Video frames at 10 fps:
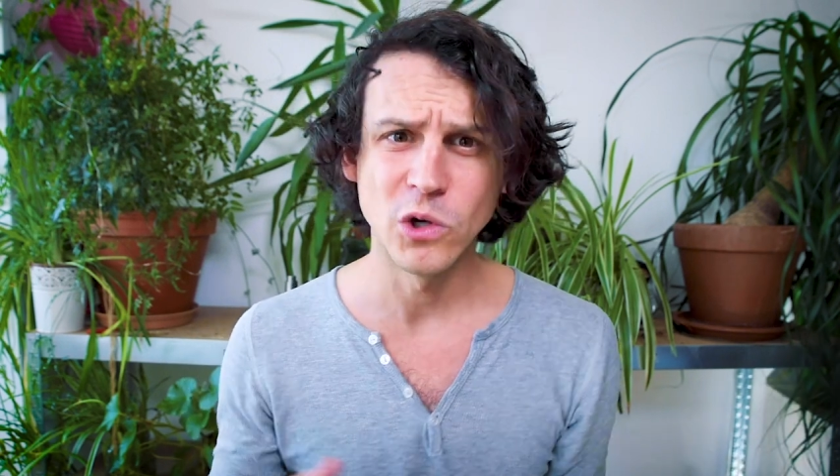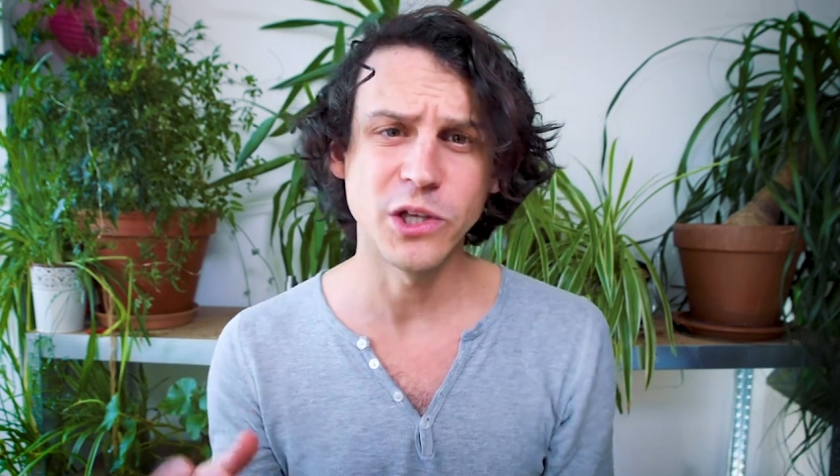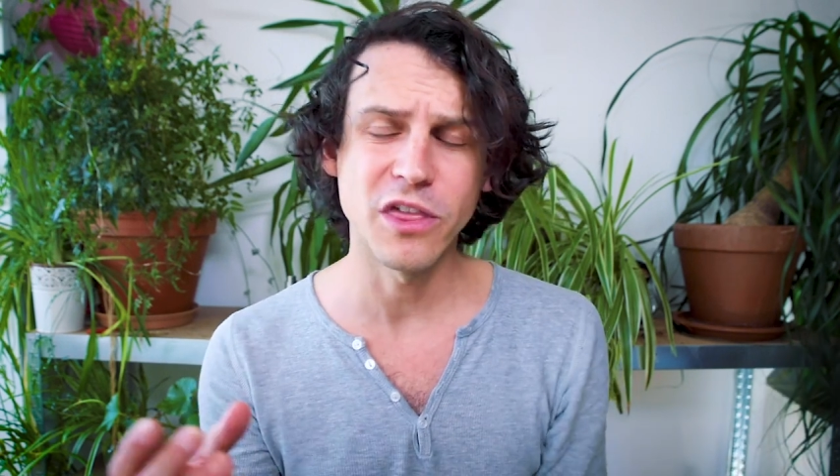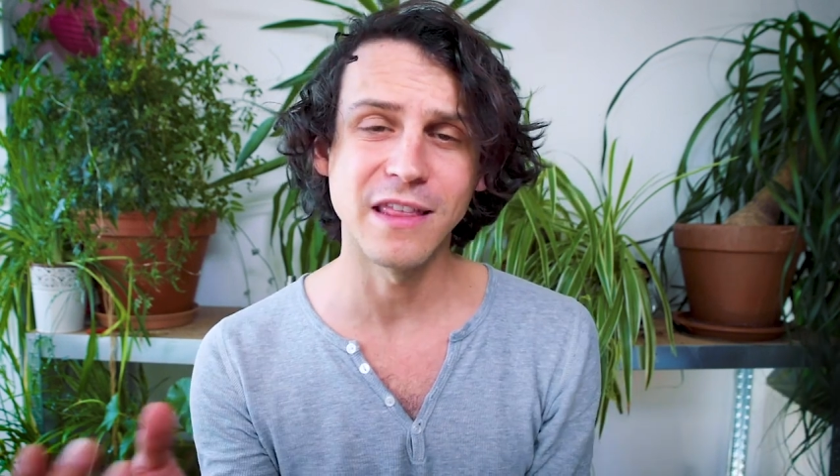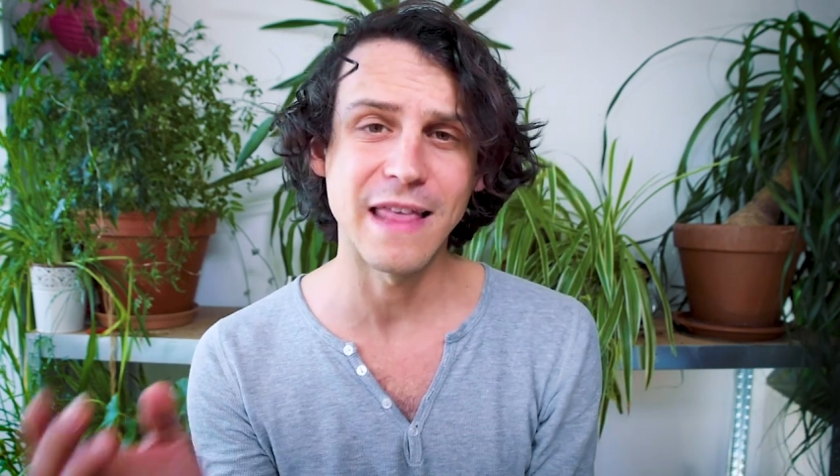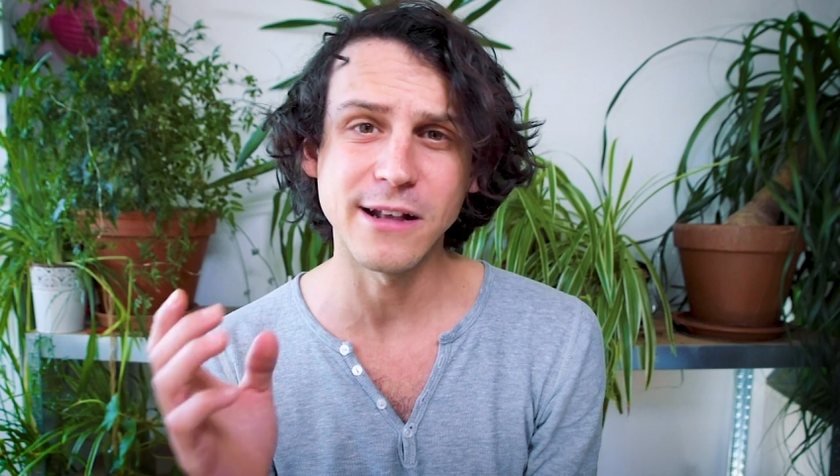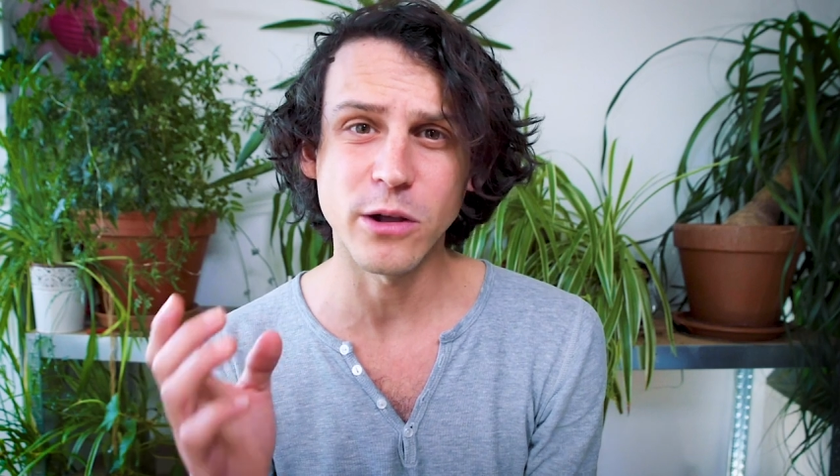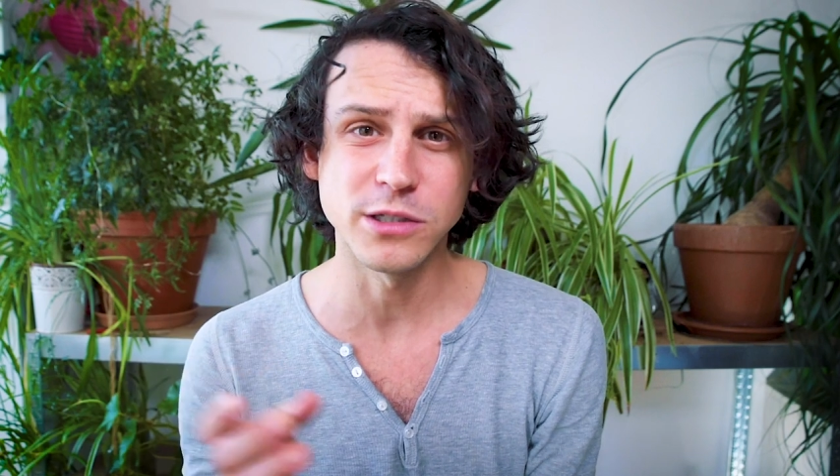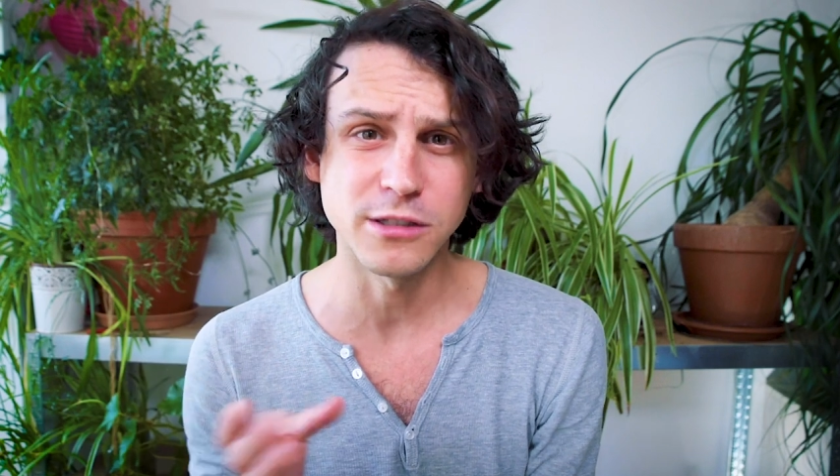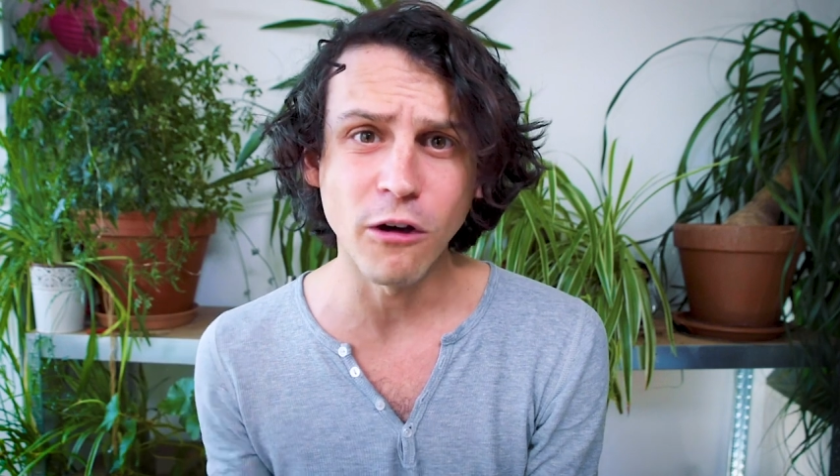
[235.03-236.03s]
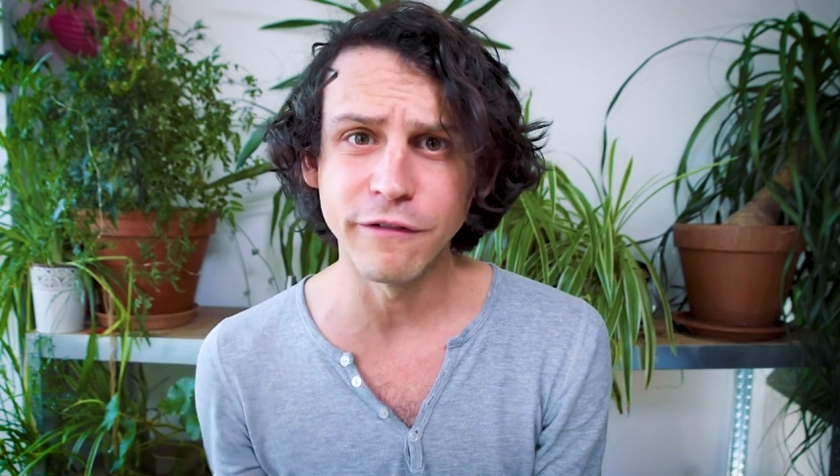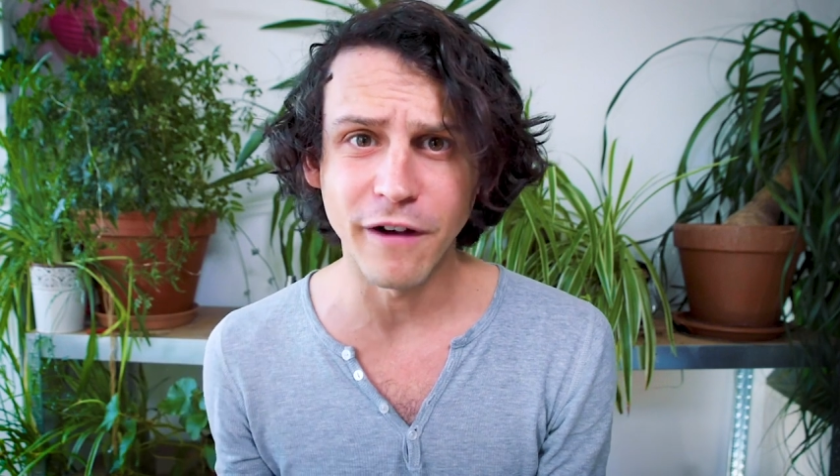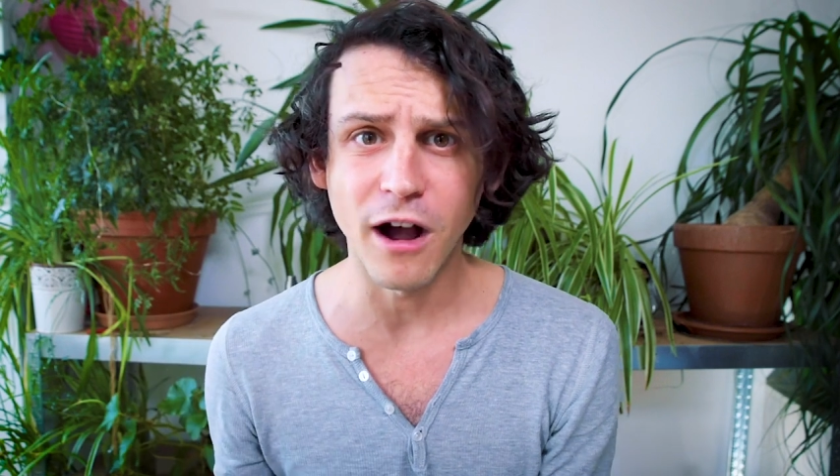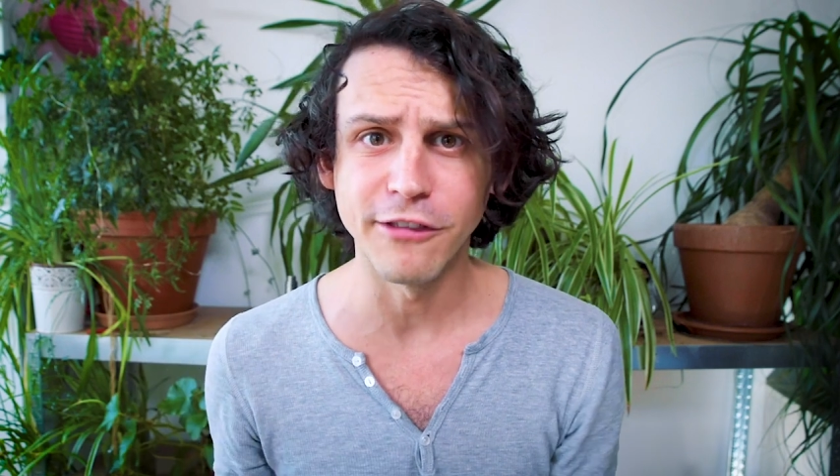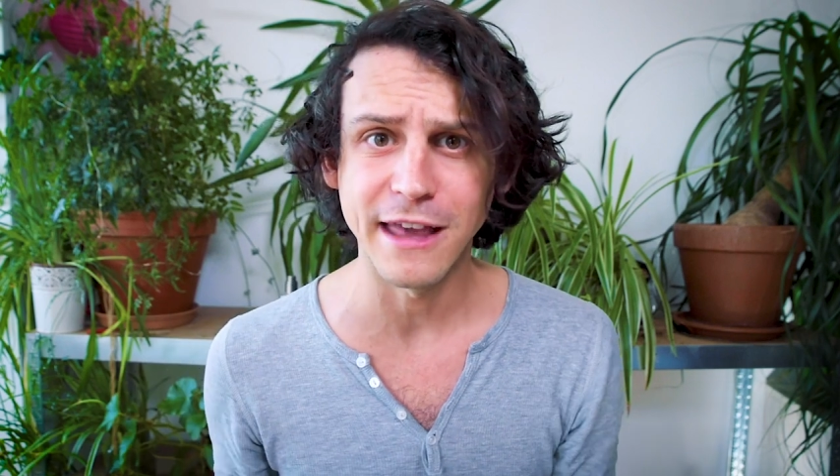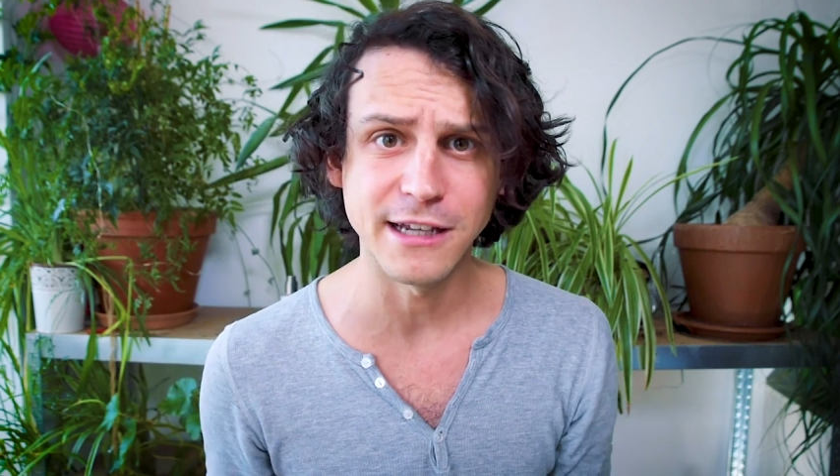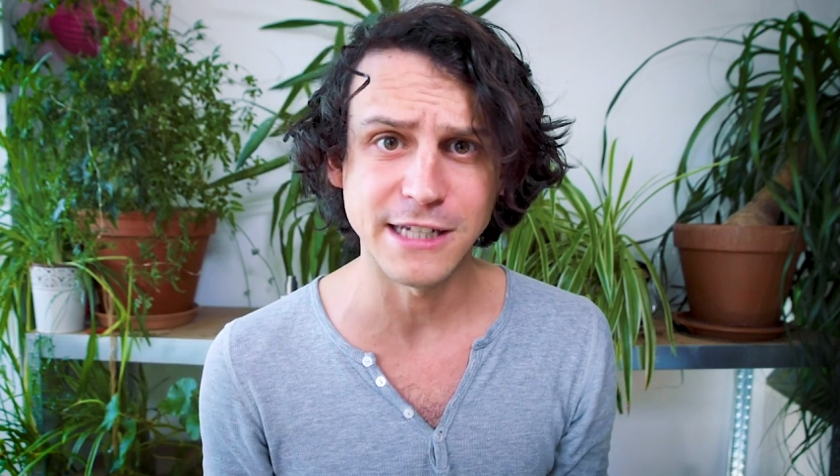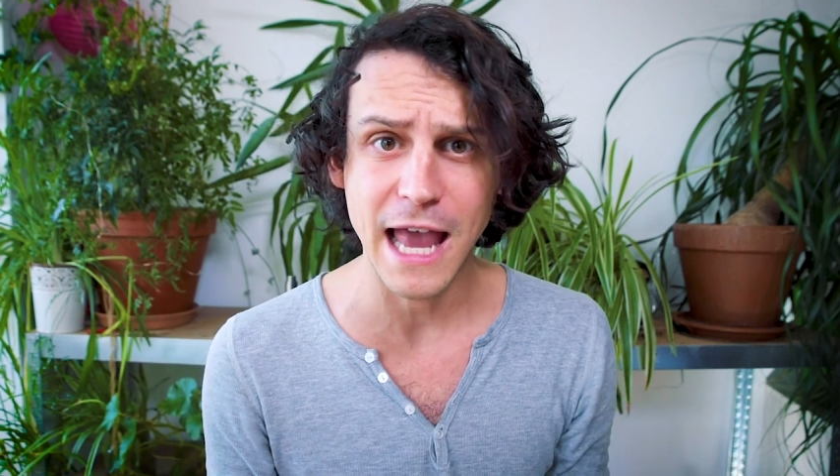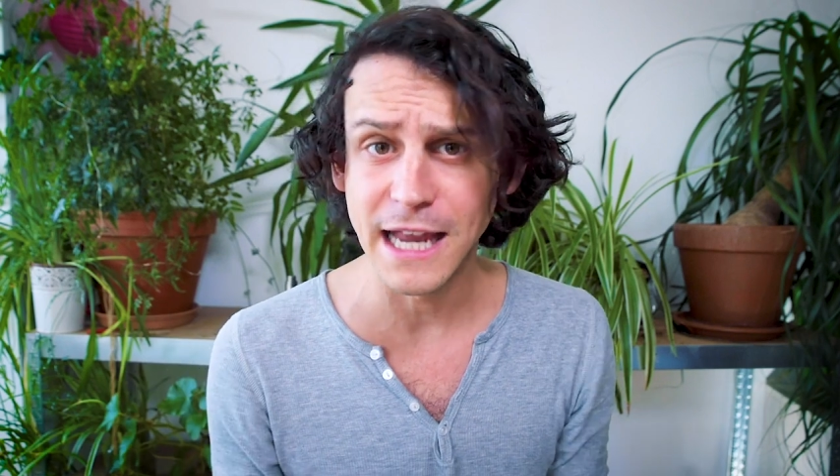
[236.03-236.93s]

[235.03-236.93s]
Or do you think they go so far they could